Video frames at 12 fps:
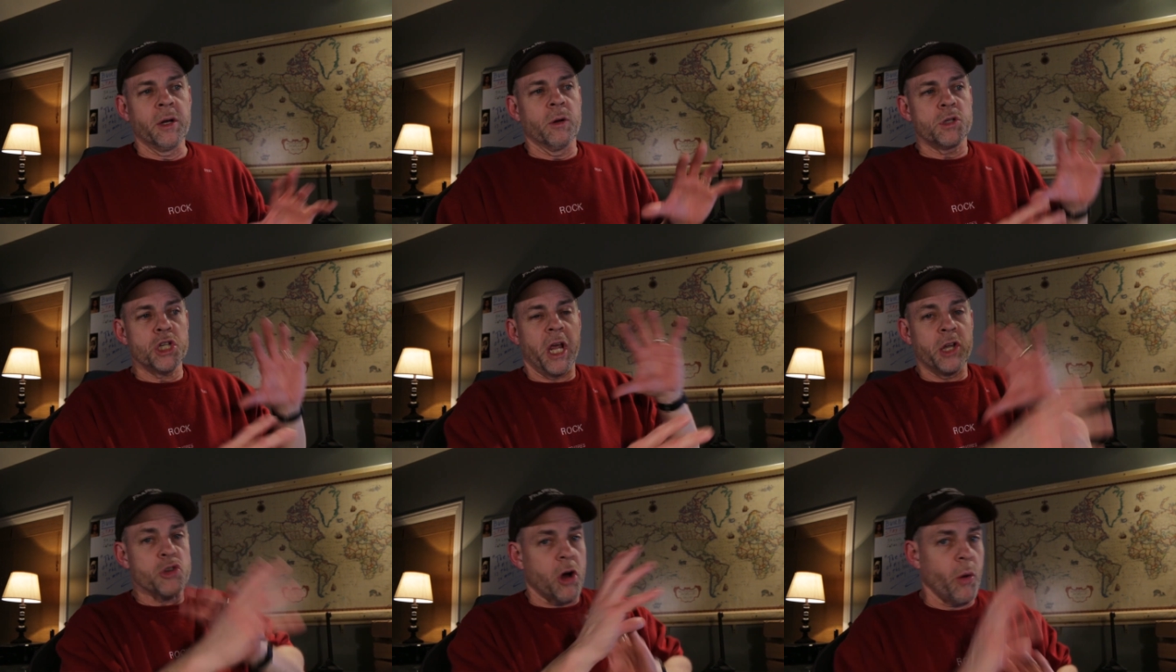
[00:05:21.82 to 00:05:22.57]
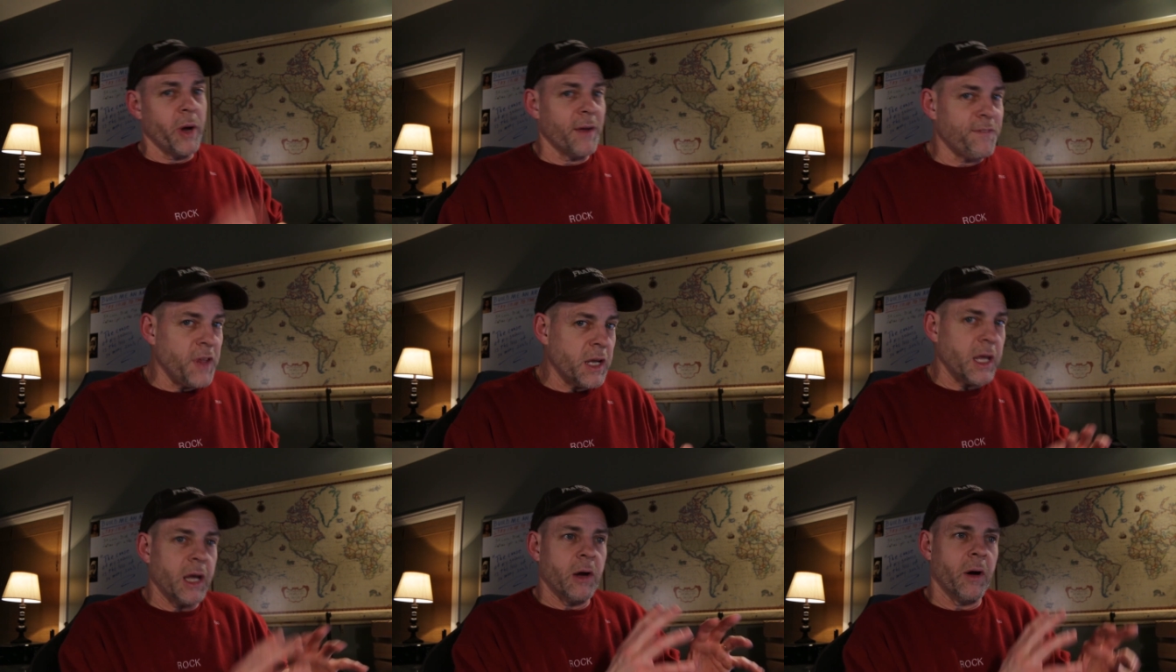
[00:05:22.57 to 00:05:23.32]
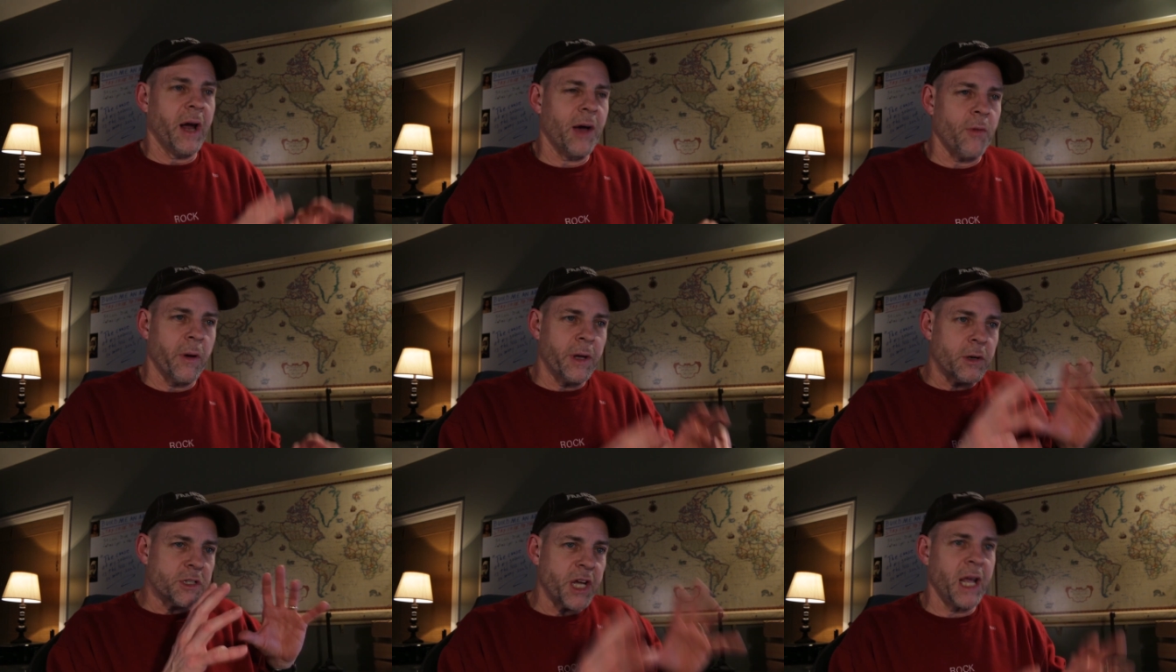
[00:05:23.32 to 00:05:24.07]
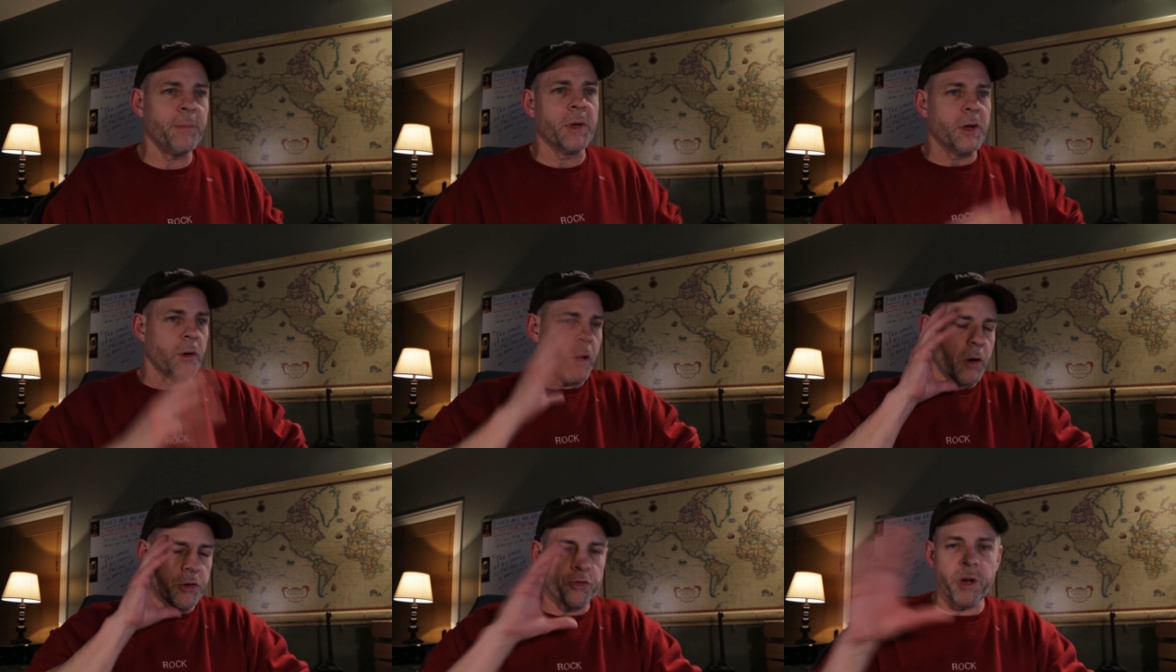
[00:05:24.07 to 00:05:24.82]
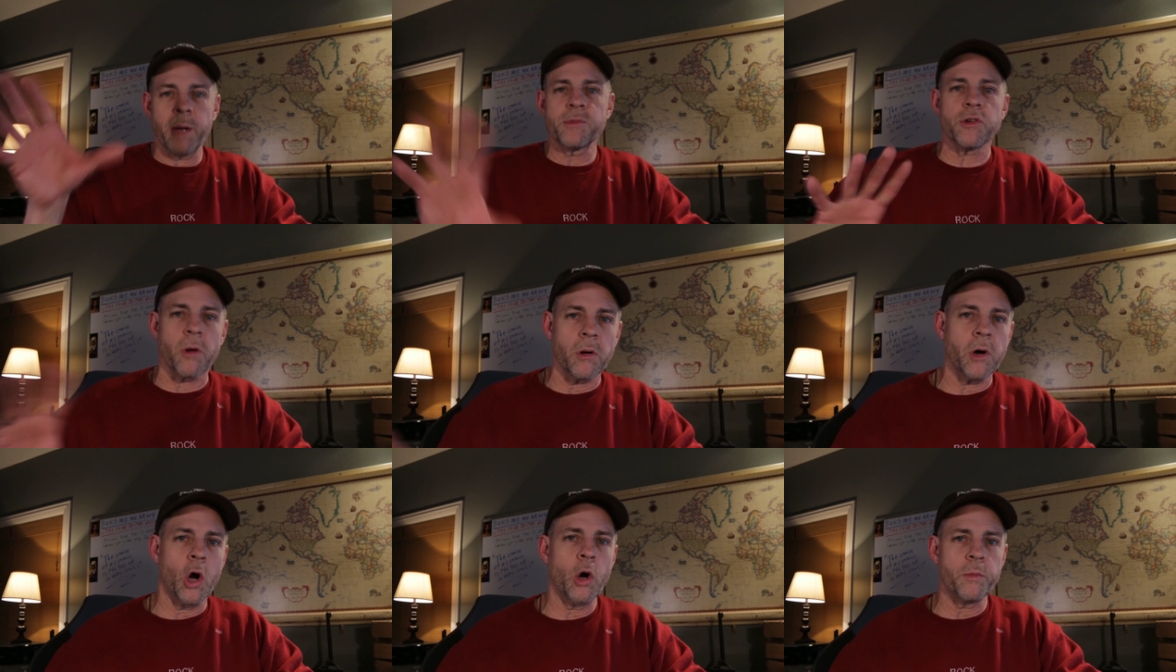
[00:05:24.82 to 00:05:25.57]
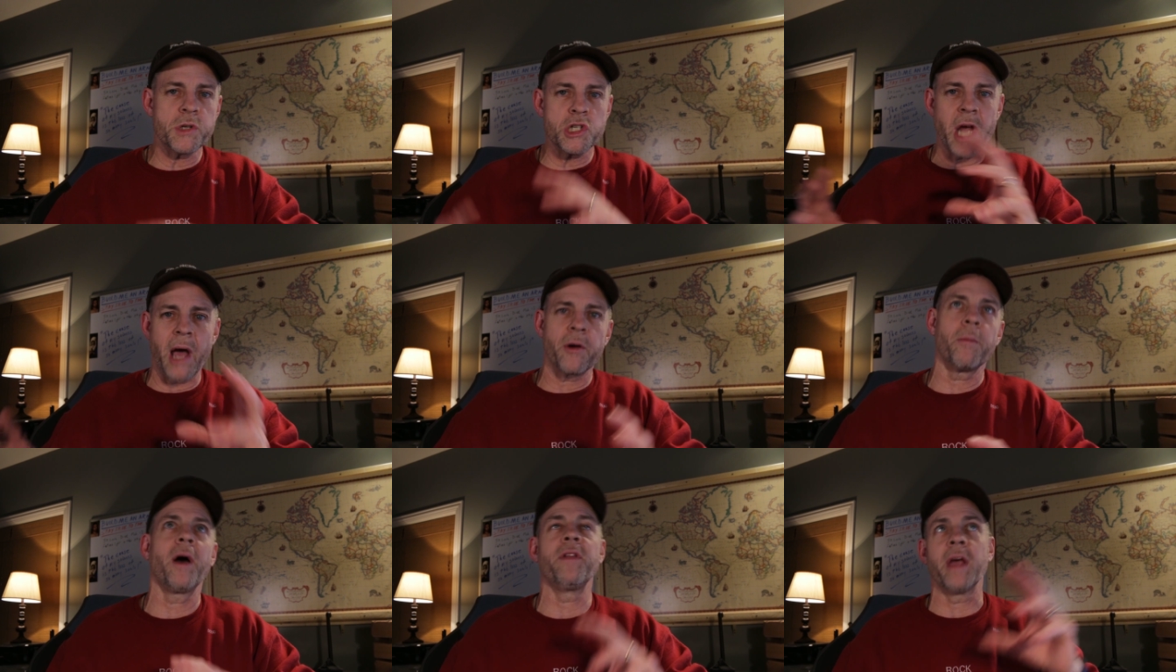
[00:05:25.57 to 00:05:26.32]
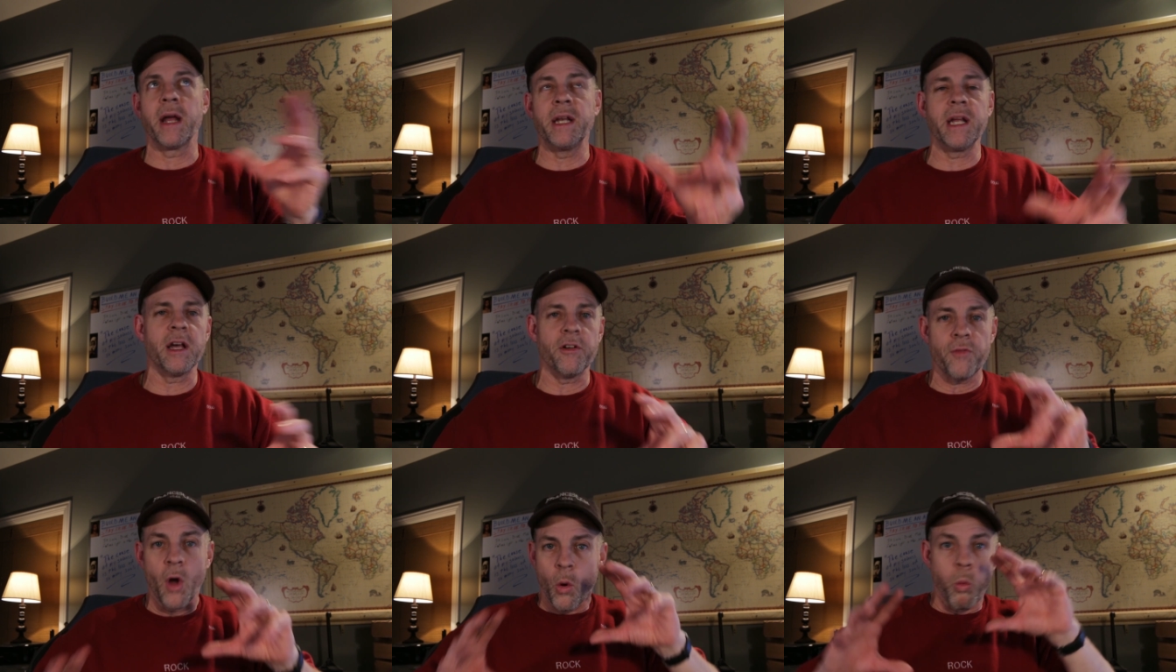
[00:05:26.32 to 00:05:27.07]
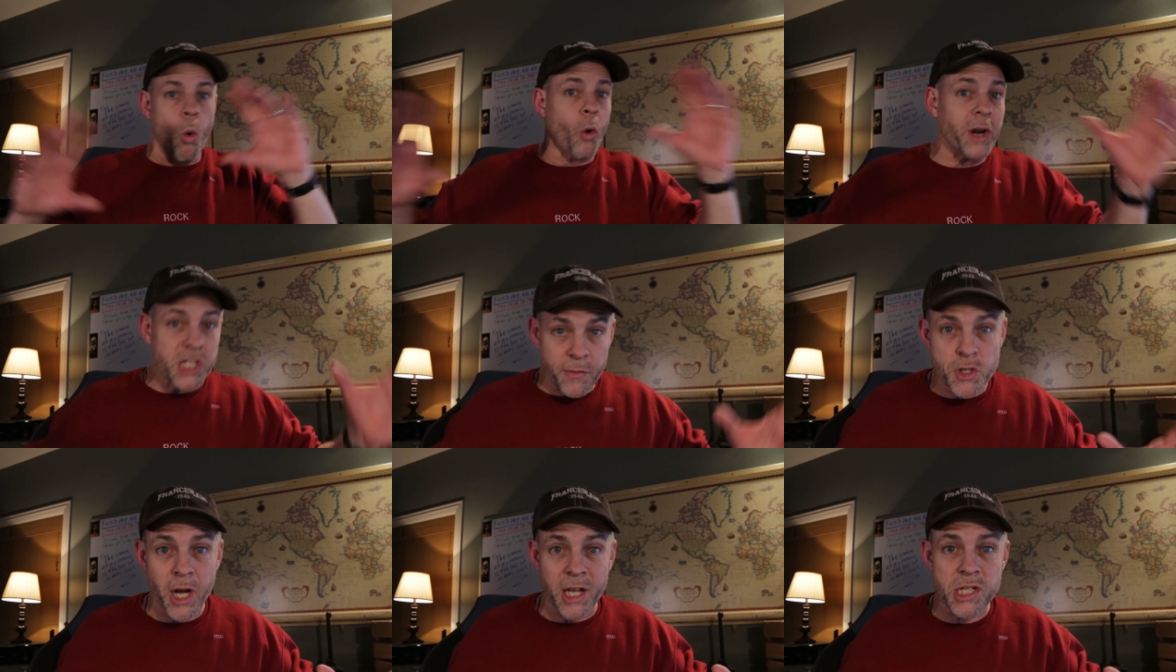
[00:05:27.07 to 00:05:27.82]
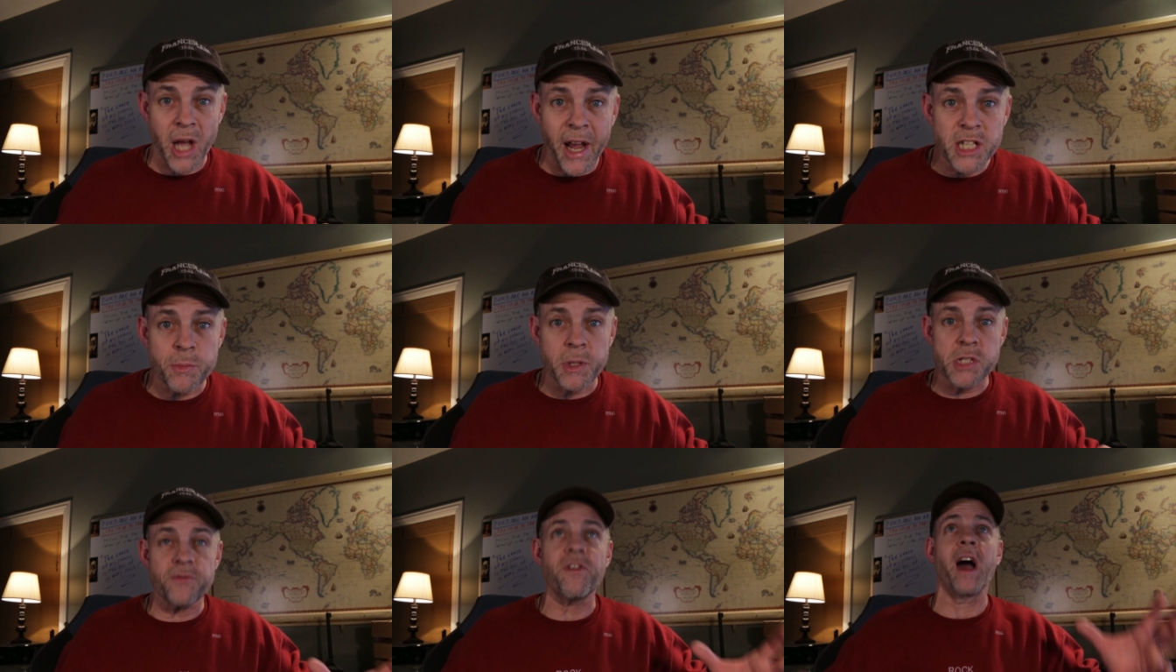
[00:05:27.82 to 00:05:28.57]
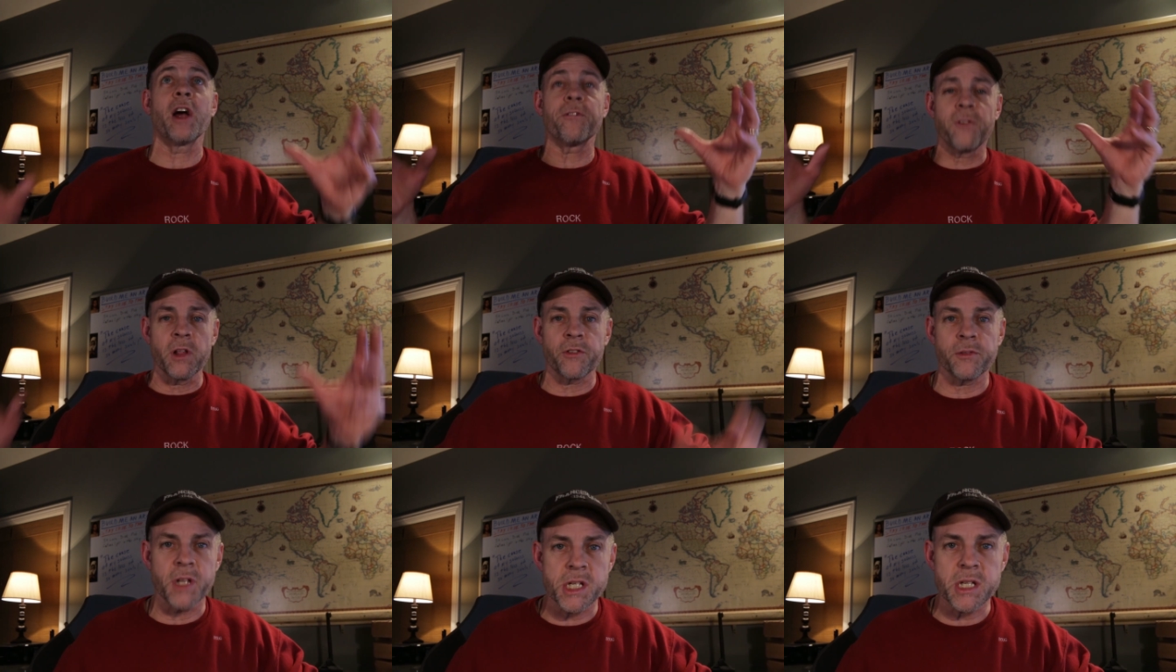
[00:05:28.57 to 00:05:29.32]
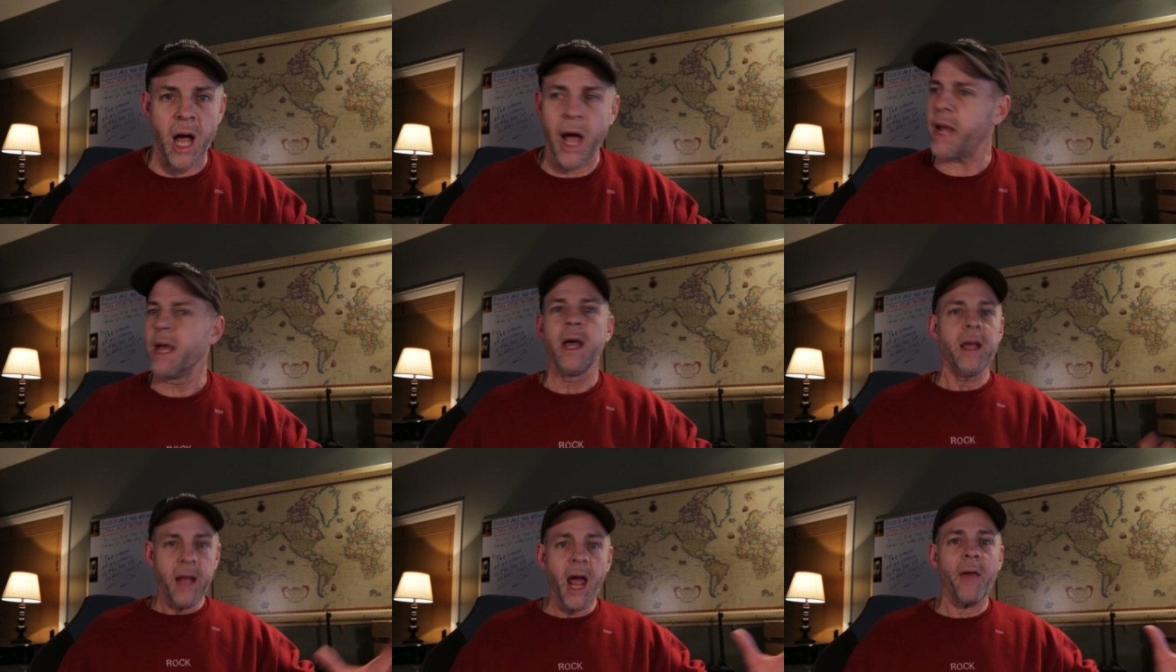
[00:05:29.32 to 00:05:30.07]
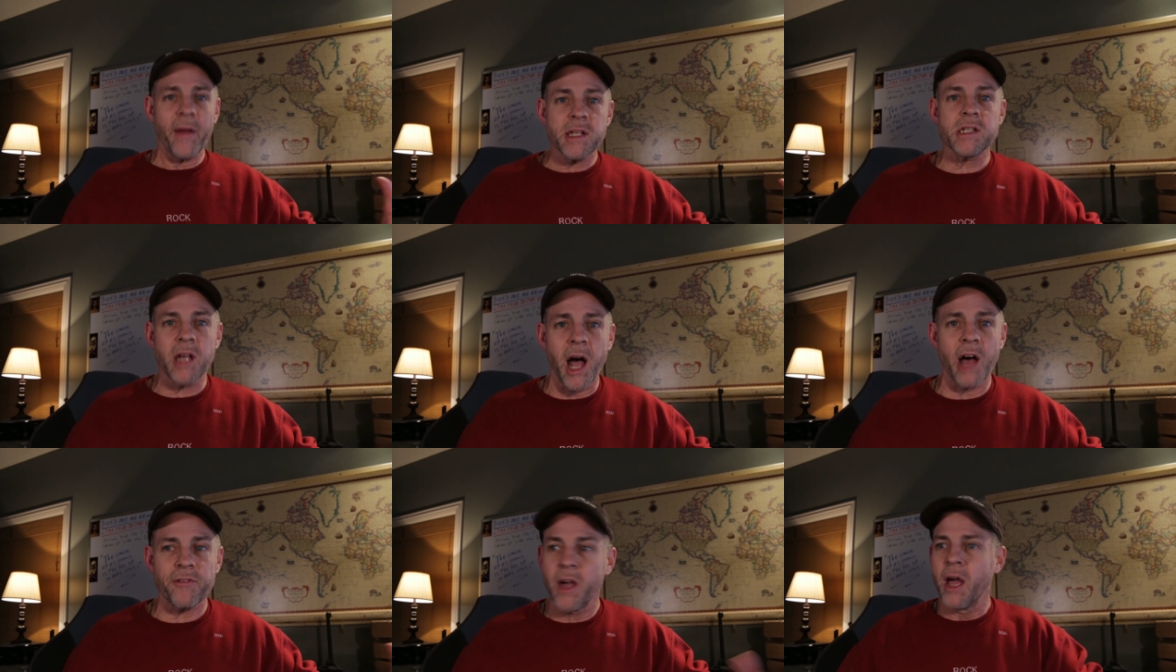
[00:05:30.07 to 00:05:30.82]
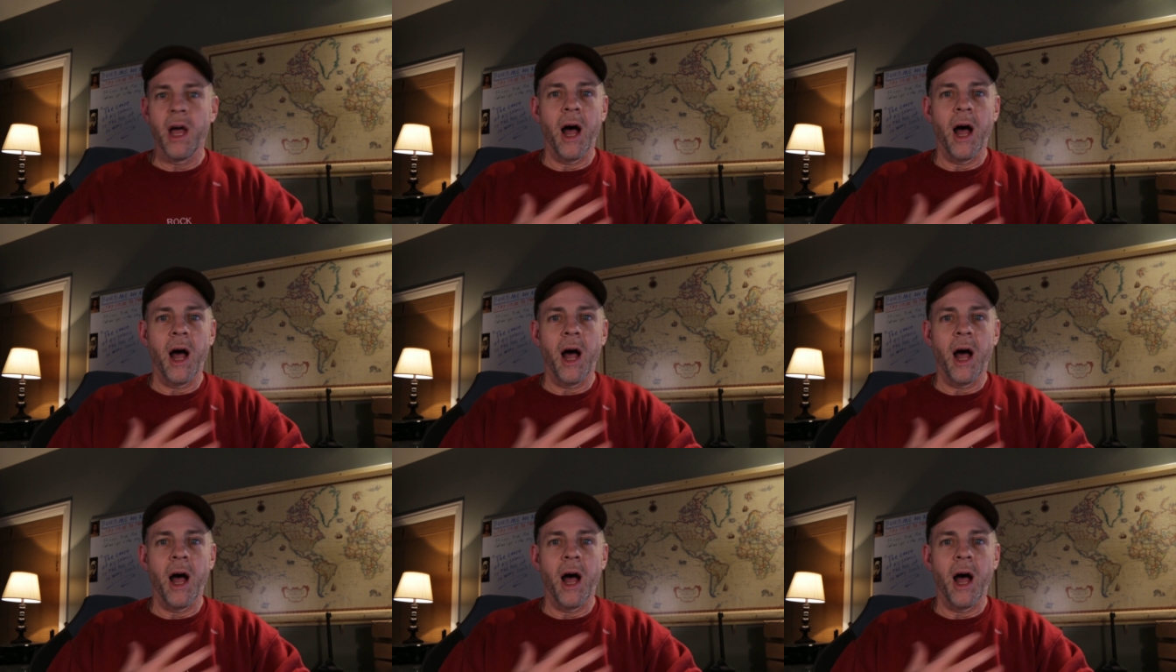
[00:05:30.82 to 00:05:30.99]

you know, change our way of thinking or have our entertainment or our dreams or our hopes shattered by the idea of warnings of chastisements, fire falling from the sky. Yeah, that's tough.